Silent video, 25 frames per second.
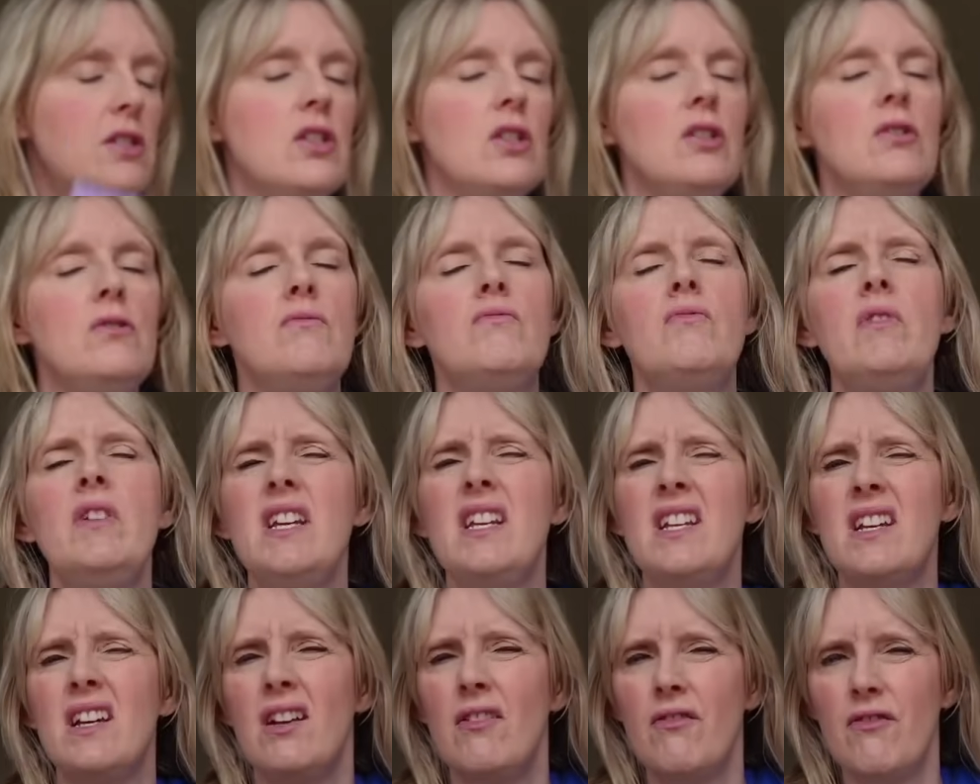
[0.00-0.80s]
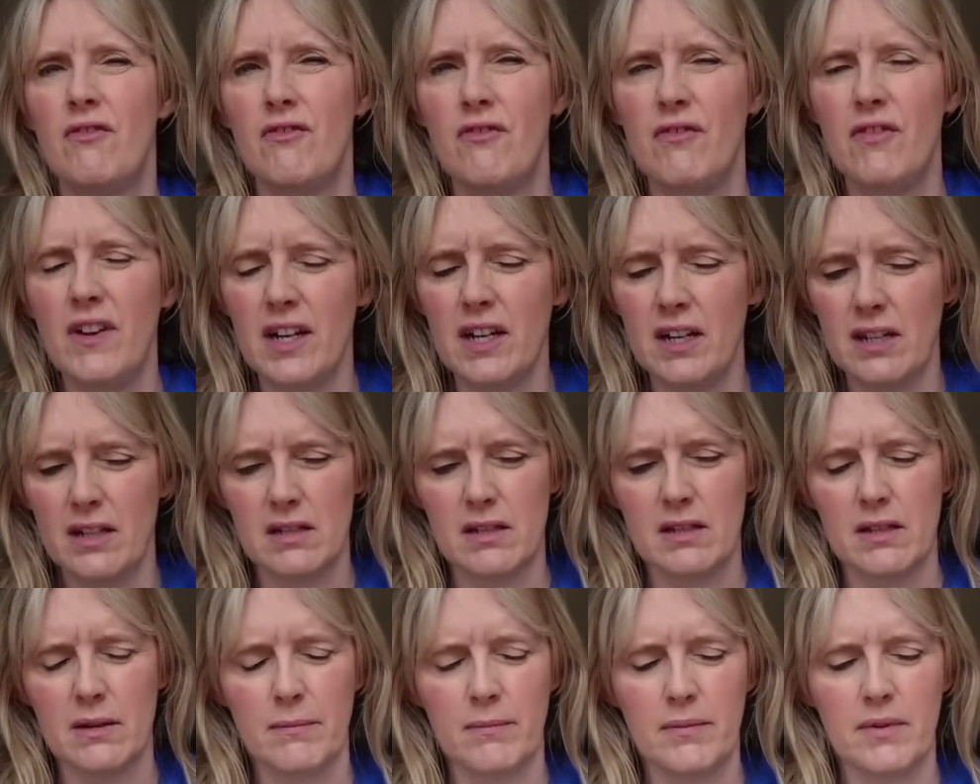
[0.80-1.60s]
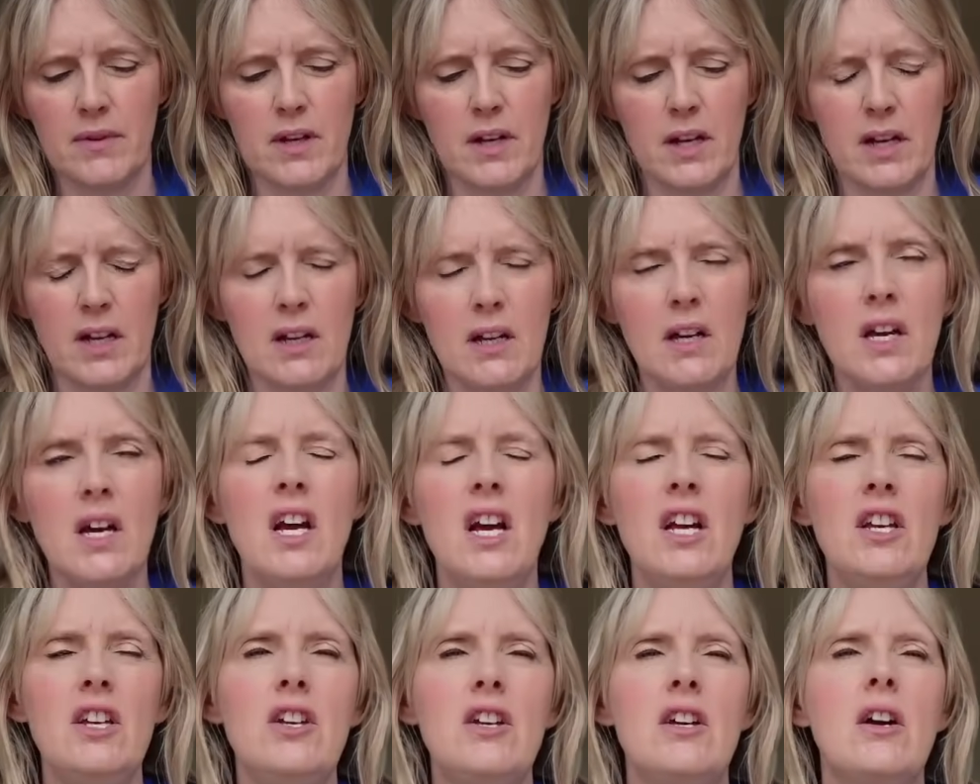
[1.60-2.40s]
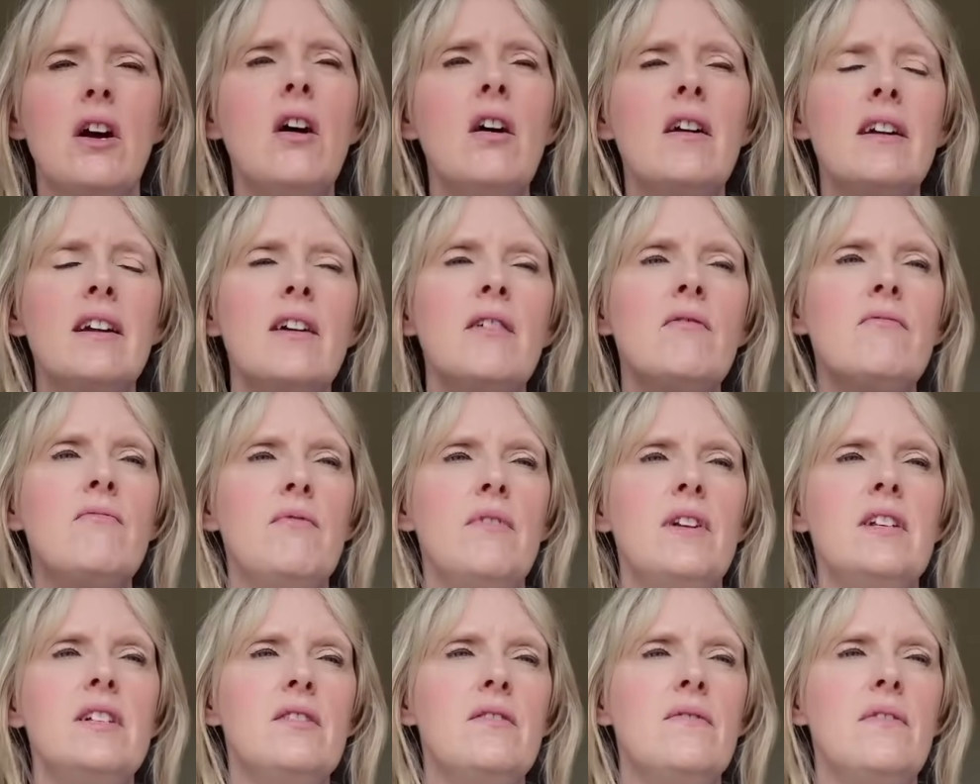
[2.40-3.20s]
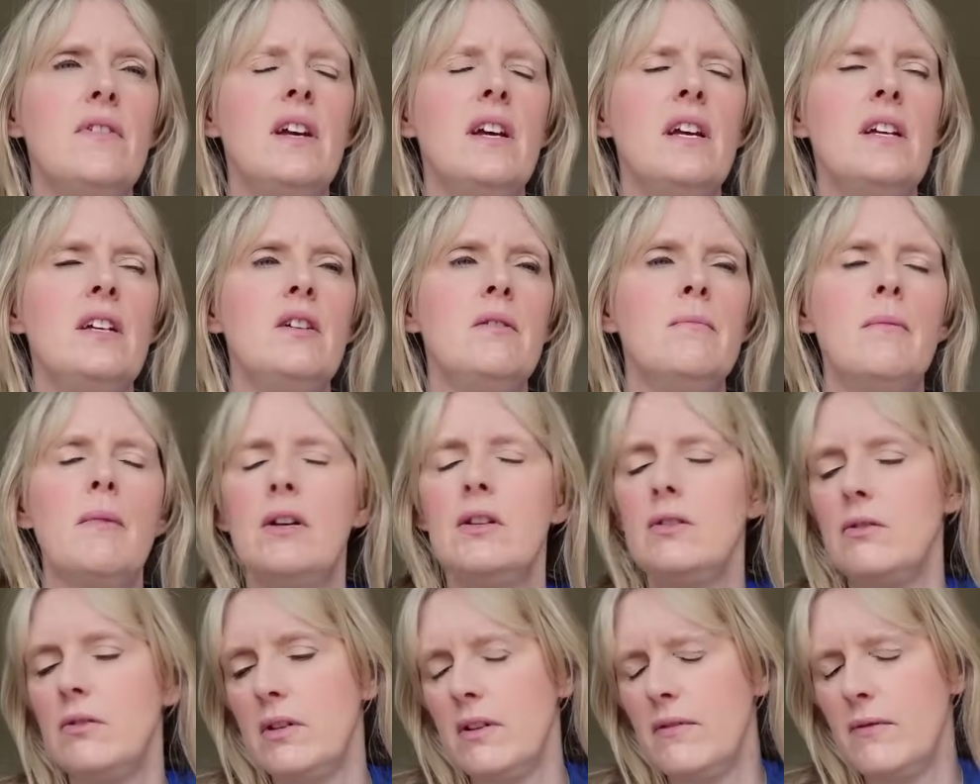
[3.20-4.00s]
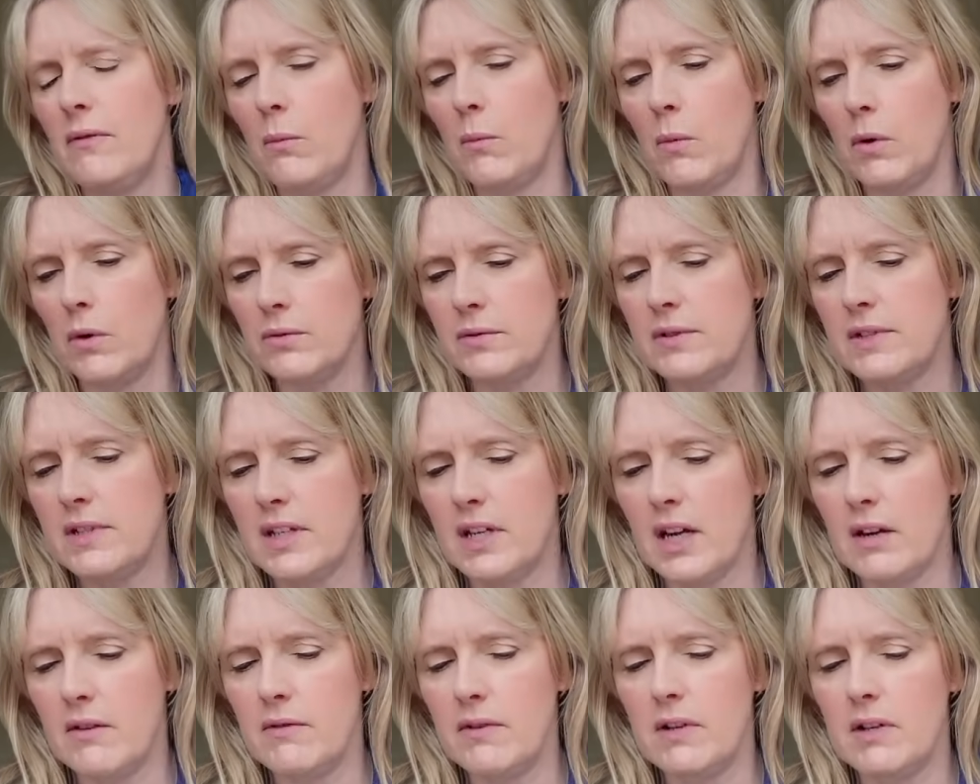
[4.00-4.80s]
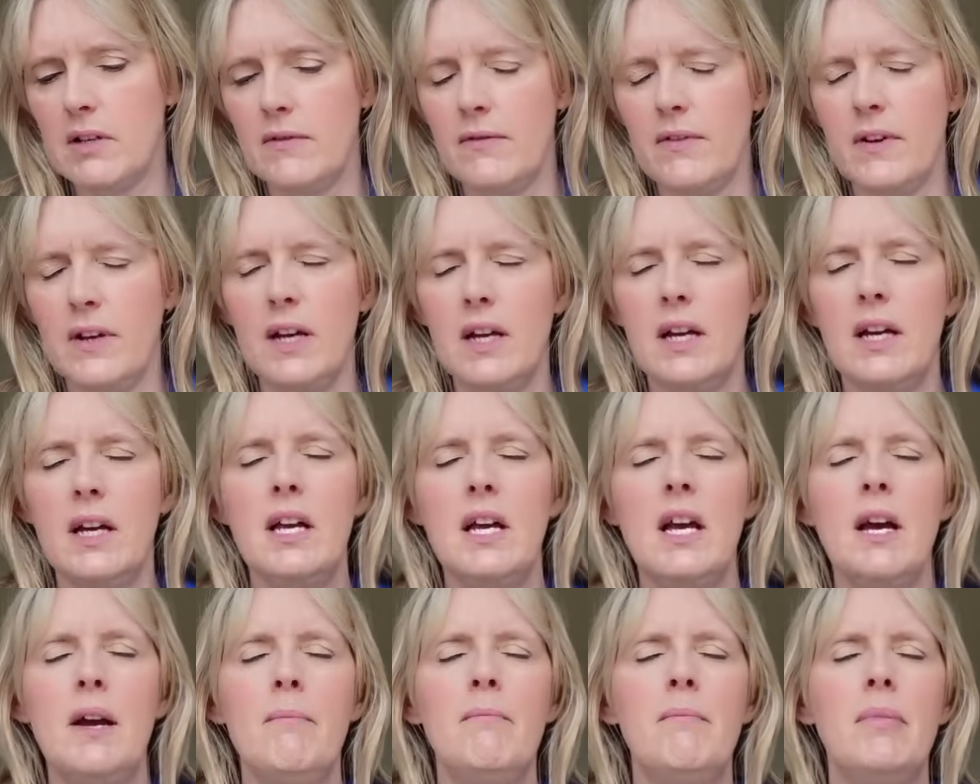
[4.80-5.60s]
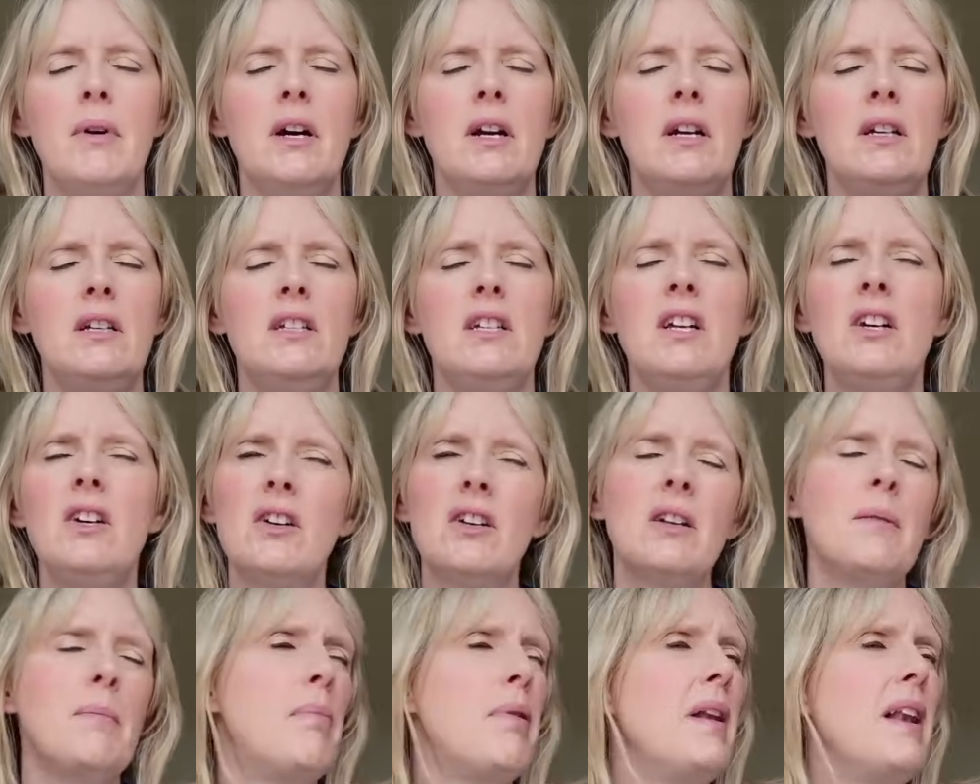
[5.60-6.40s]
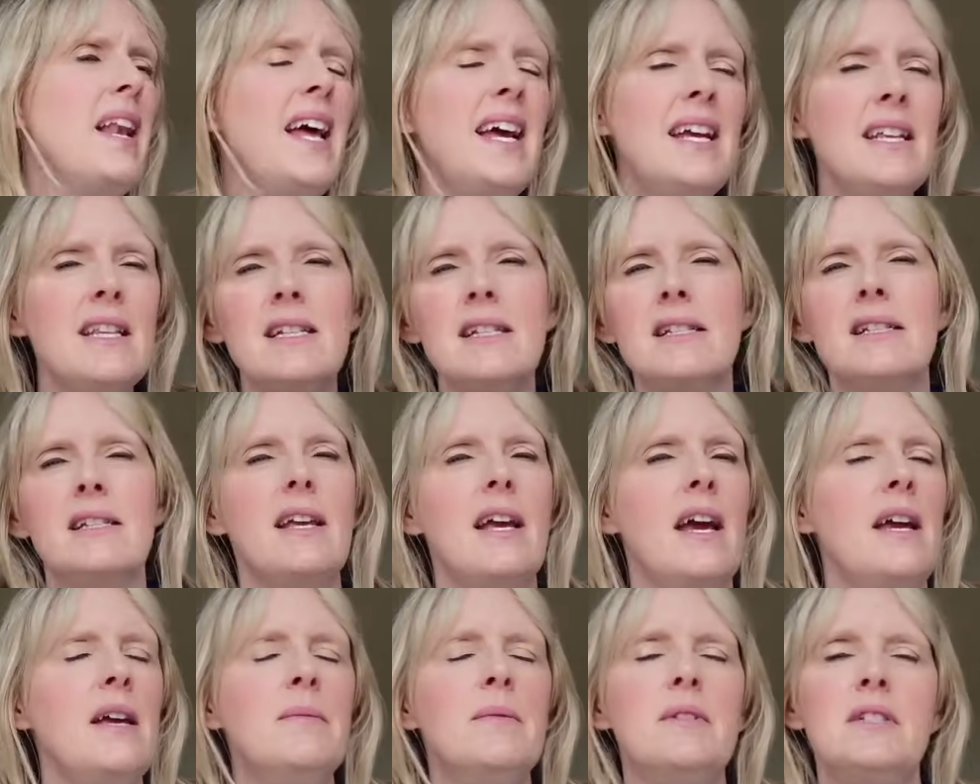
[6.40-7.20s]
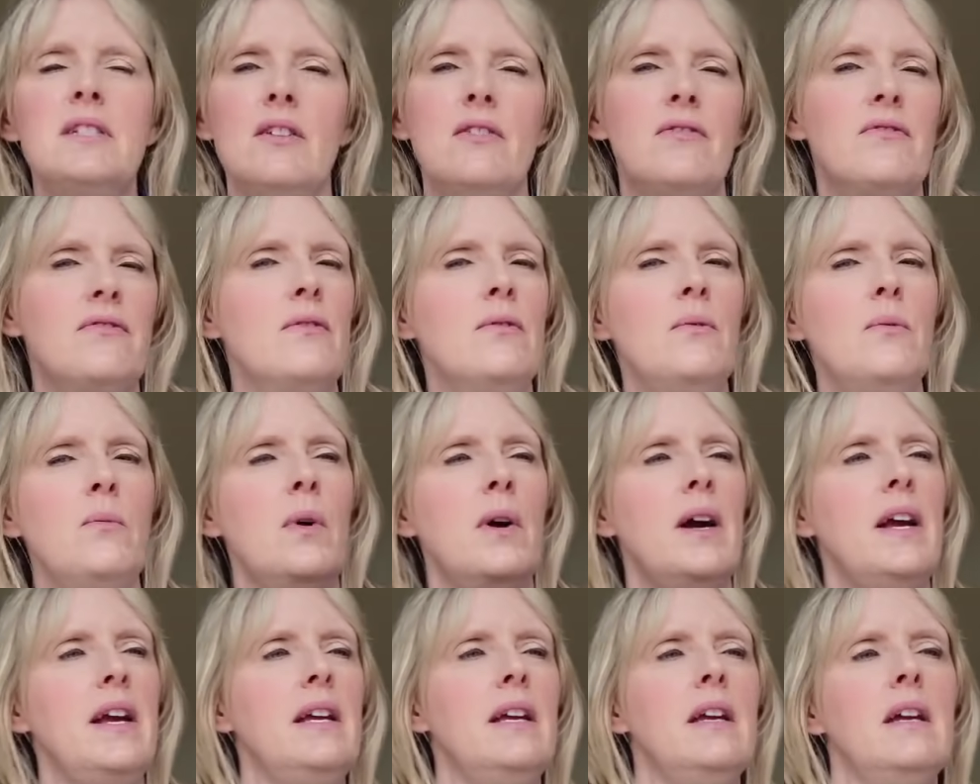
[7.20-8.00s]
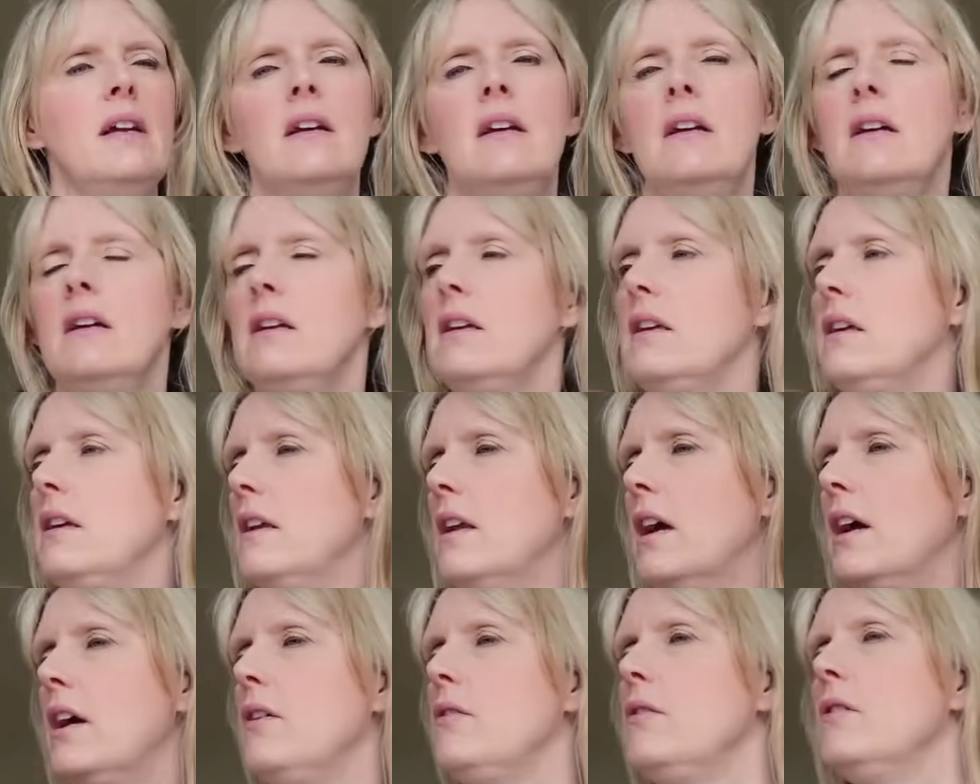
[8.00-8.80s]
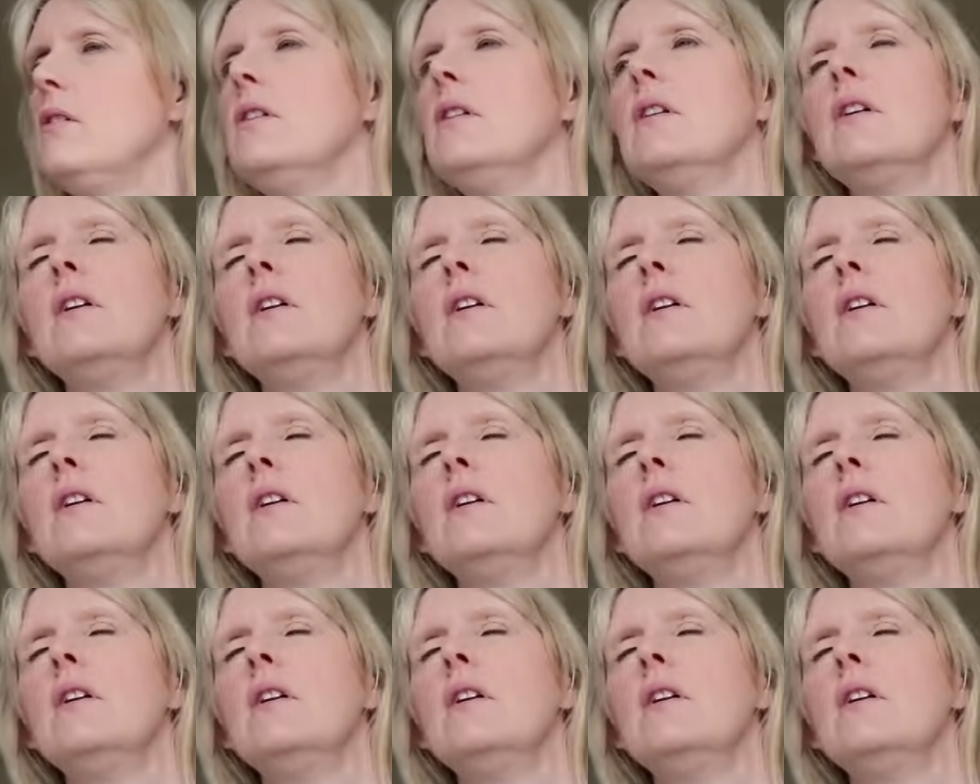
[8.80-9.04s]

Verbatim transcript: to reconfigure something. You can't get rid of it, you might not even want to get rid of it, but you got to play this game a different way, you know?